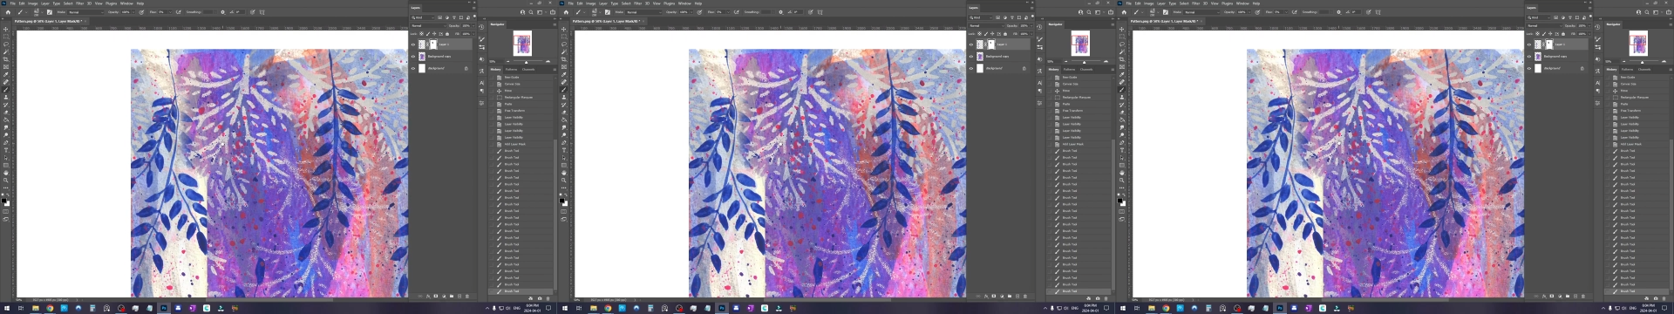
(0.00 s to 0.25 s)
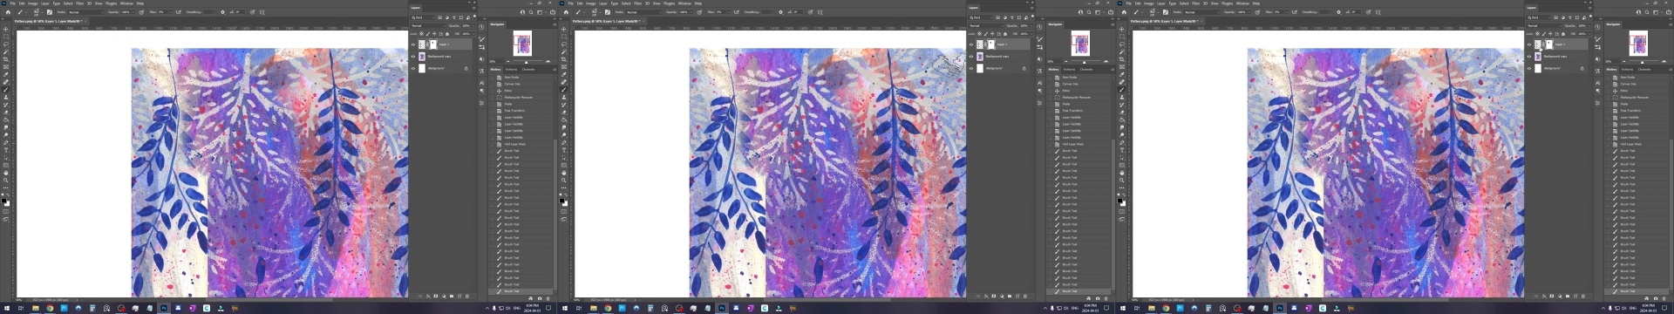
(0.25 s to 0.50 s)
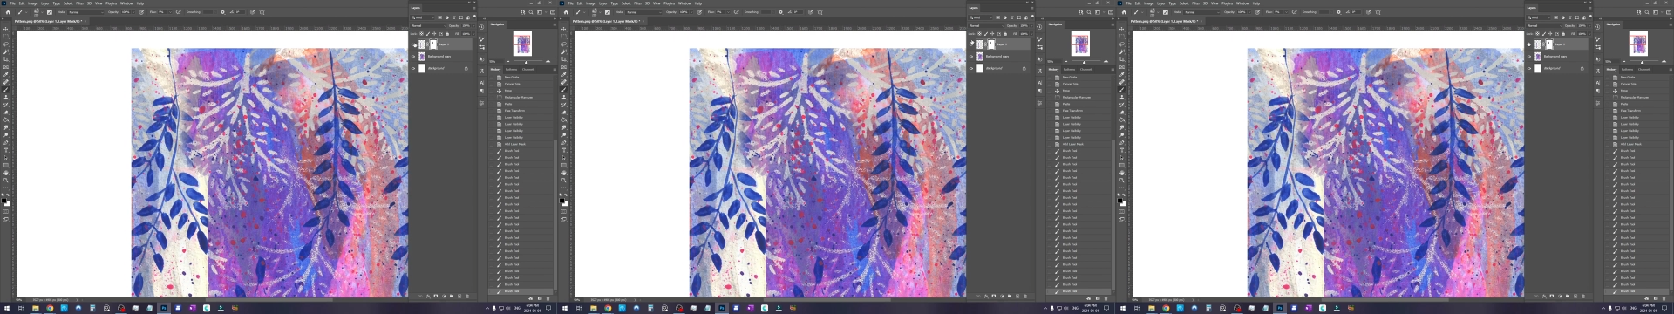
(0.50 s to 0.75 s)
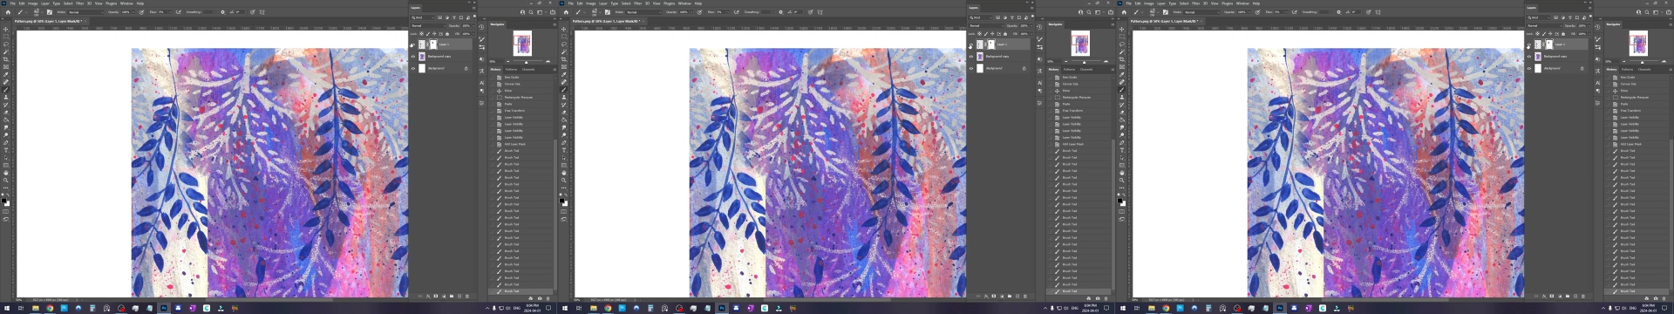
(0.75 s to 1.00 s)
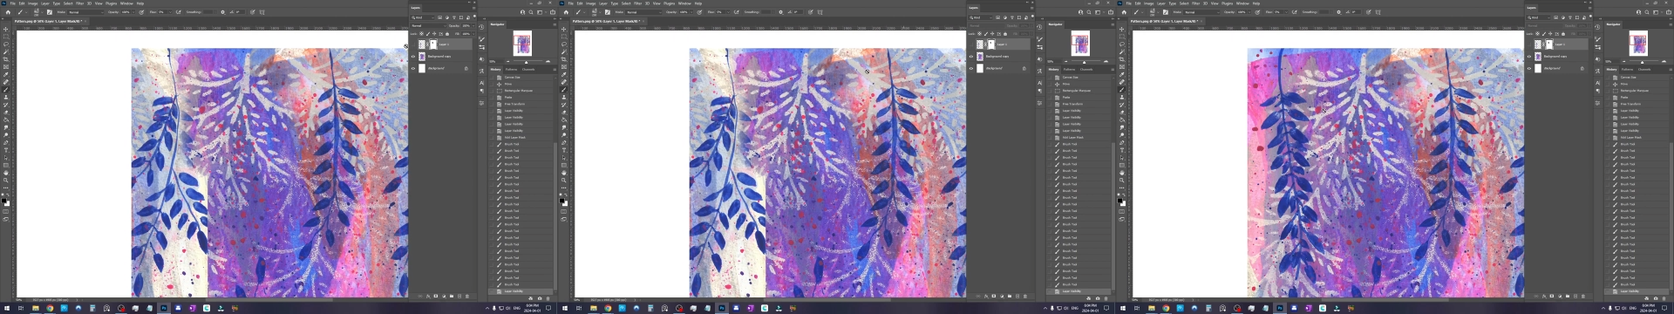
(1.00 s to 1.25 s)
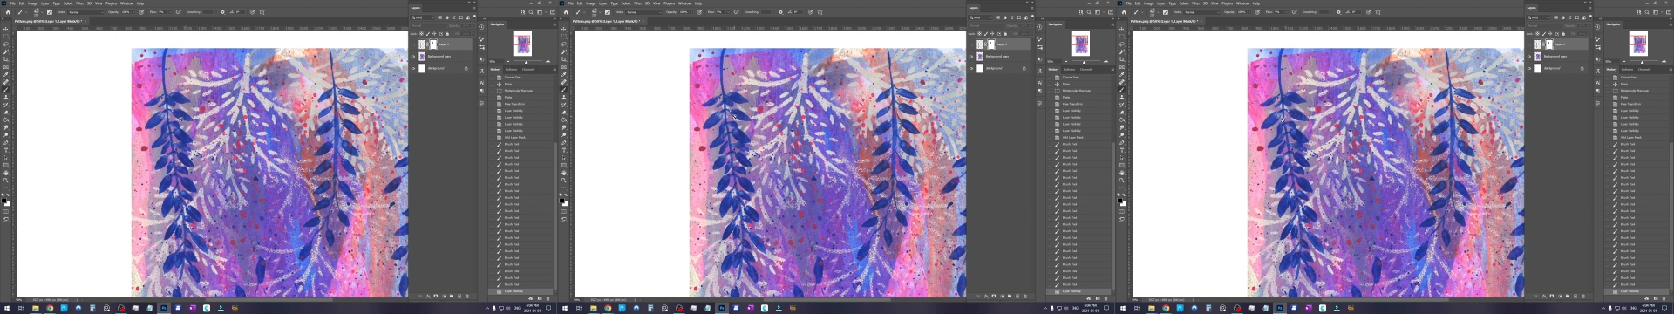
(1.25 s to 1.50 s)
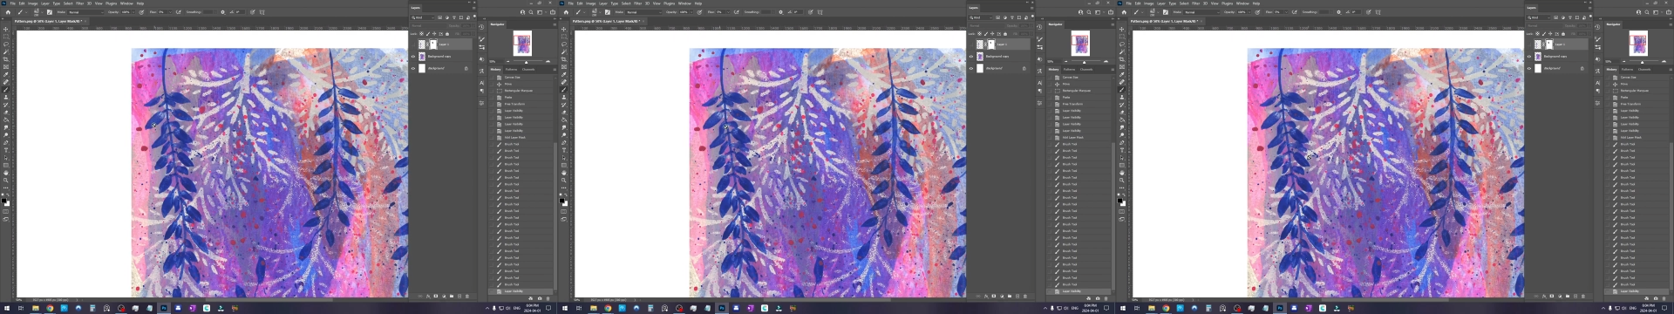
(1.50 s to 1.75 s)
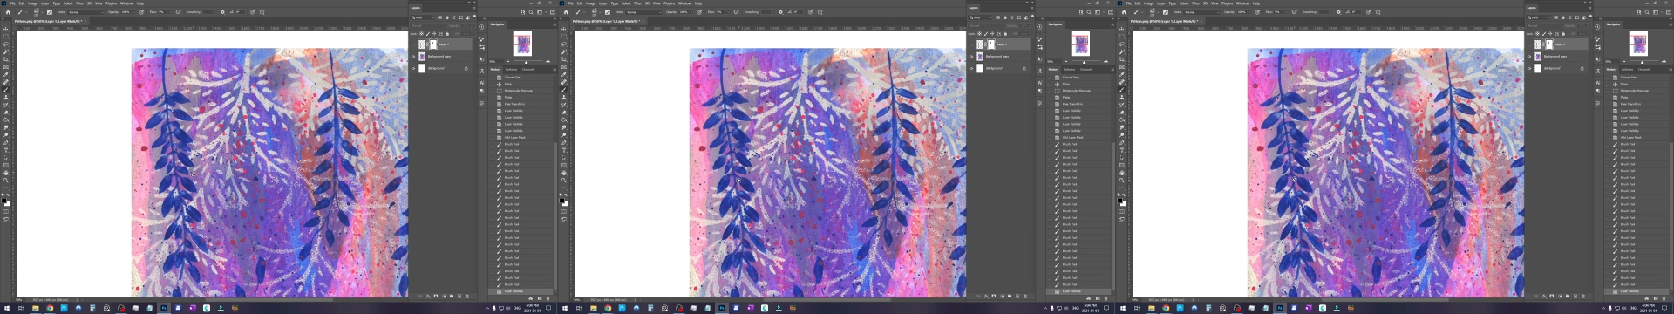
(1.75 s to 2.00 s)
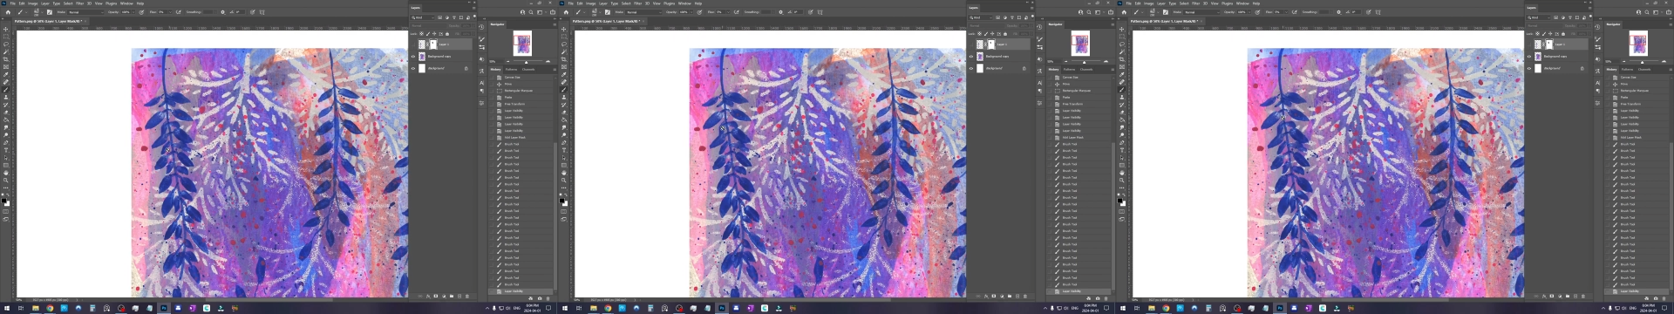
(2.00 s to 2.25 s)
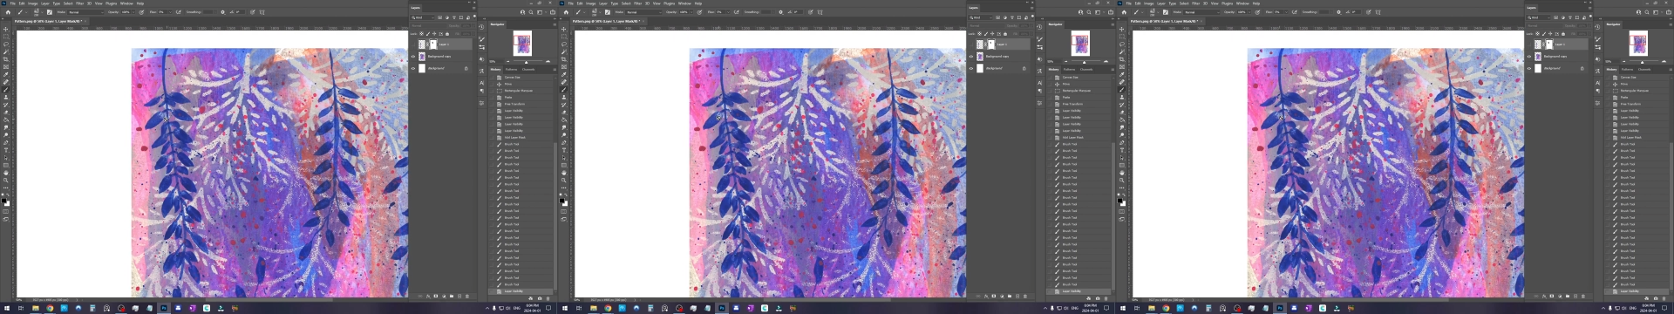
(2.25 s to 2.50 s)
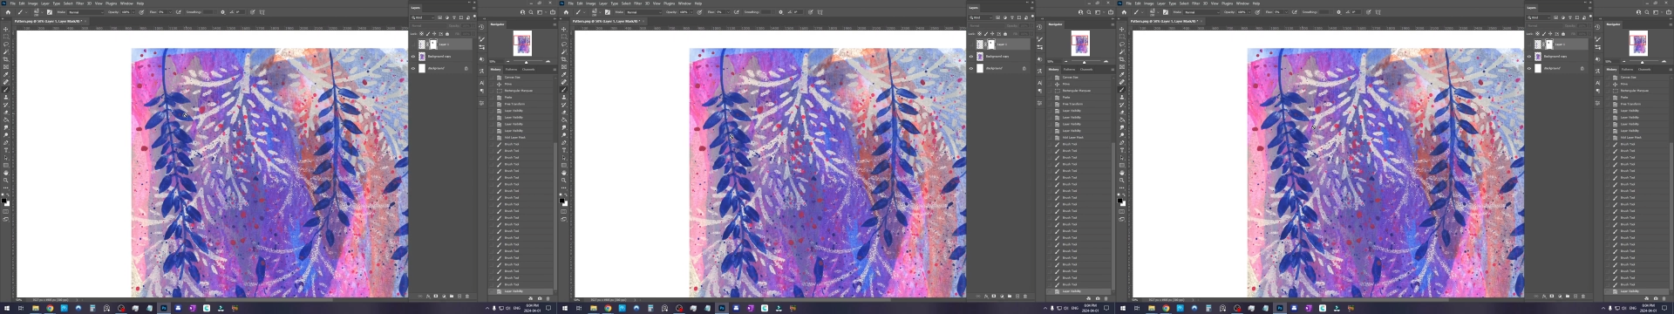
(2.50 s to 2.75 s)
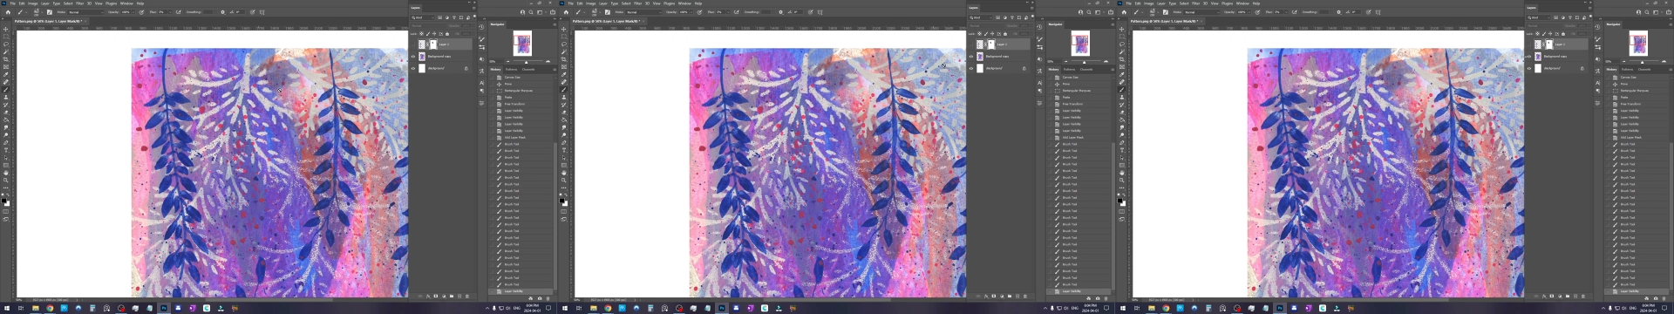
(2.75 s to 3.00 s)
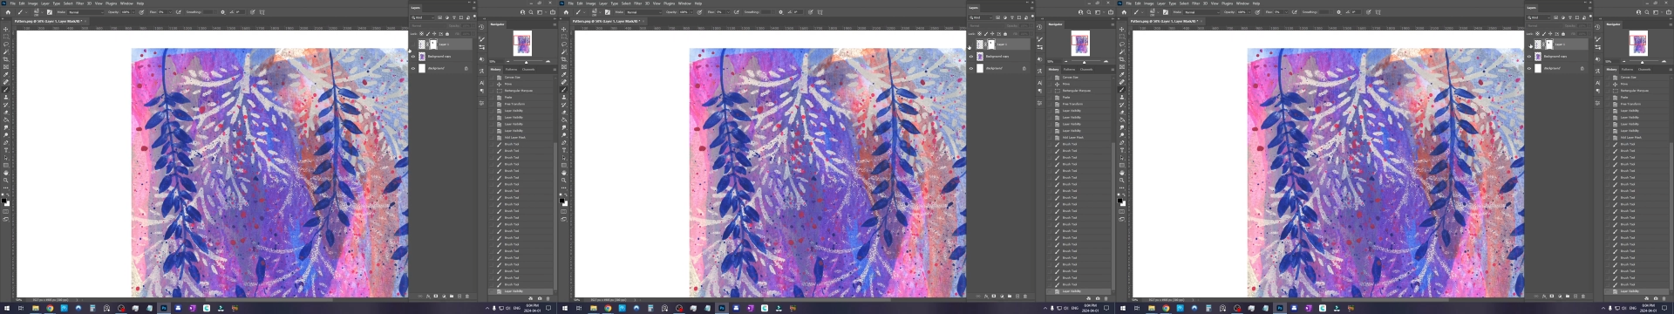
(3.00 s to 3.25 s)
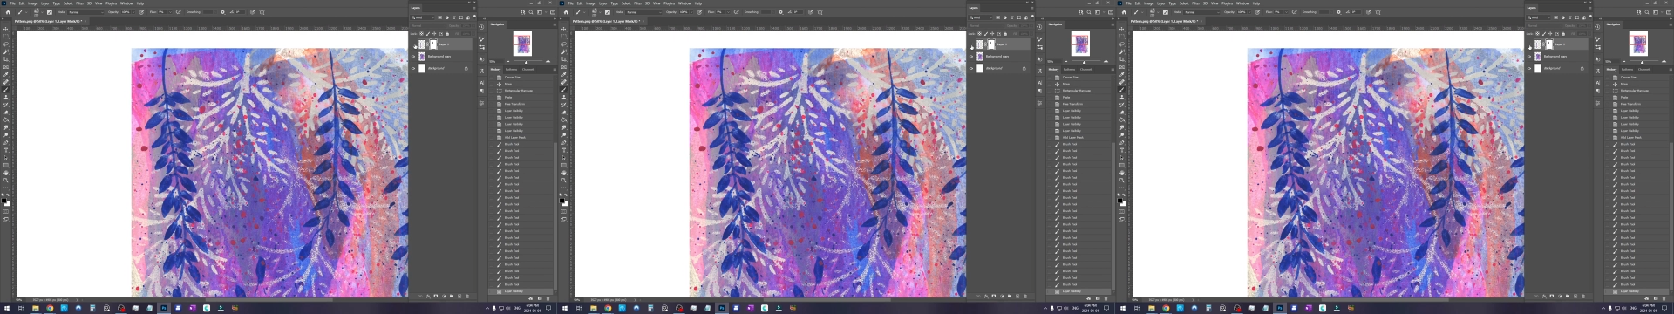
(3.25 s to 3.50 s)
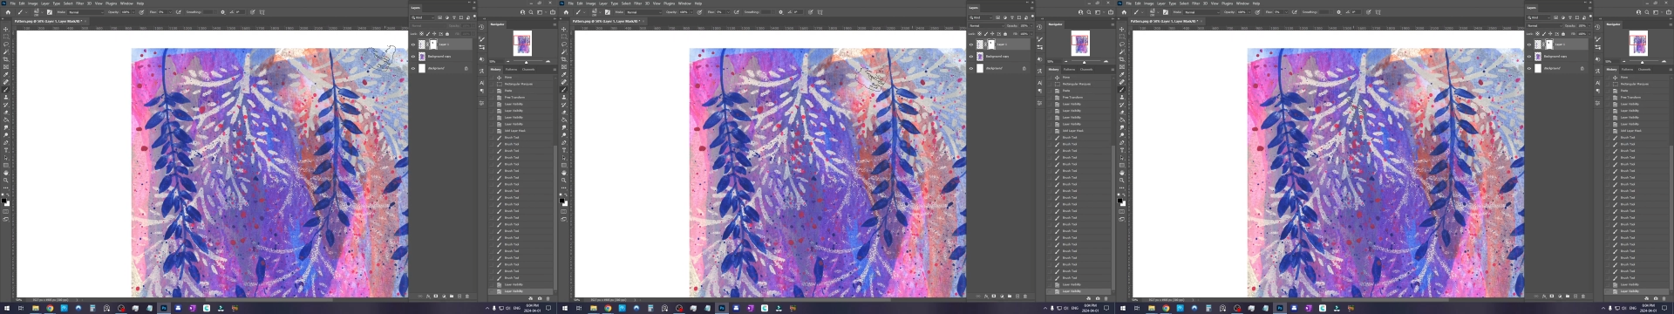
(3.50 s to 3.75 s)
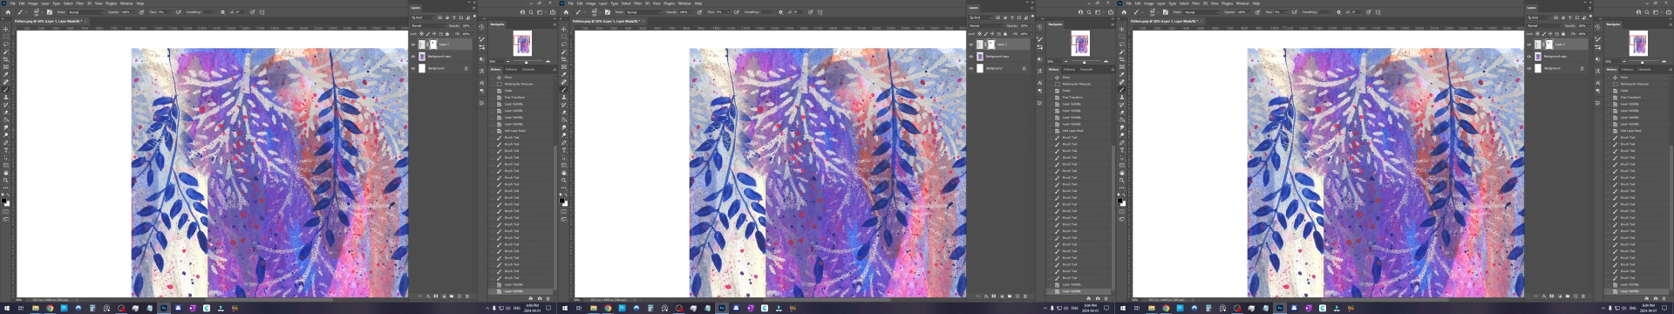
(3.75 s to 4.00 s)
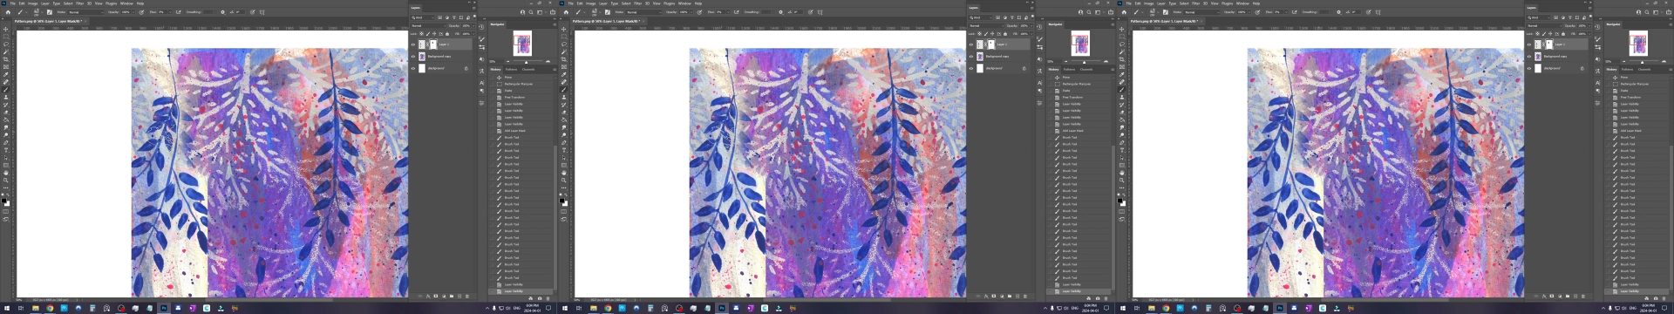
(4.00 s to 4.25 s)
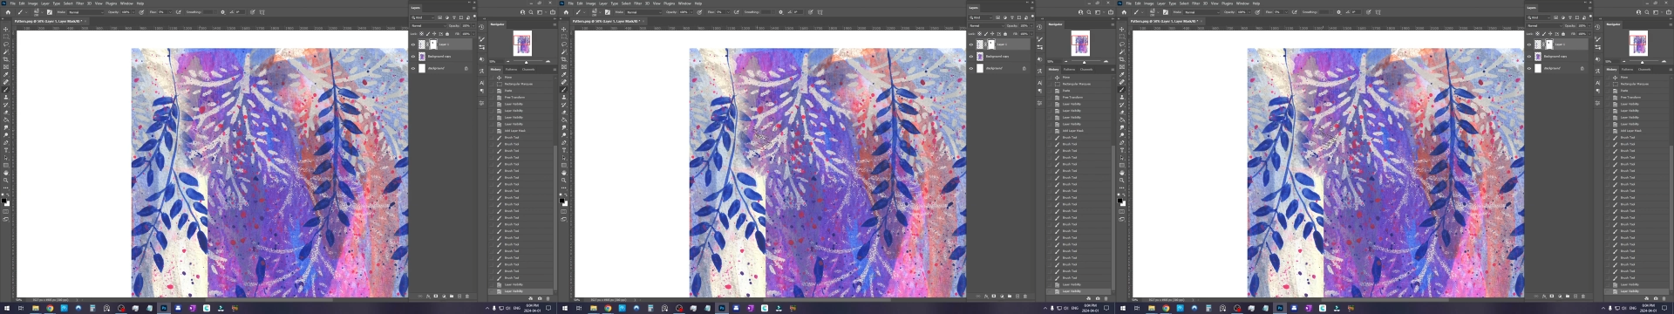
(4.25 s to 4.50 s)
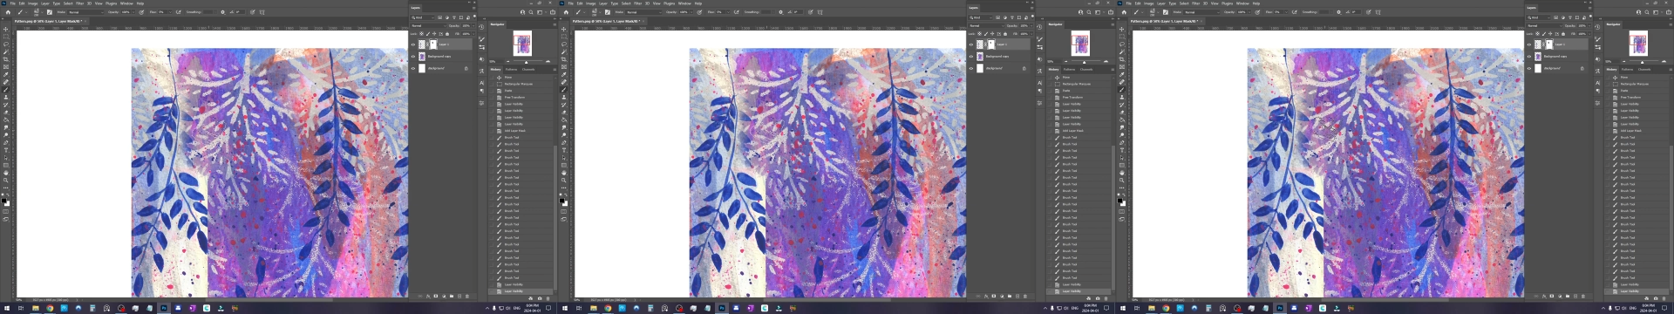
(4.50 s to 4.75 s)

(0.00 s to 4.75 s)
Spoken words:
No face is visible, so there are no lips to read.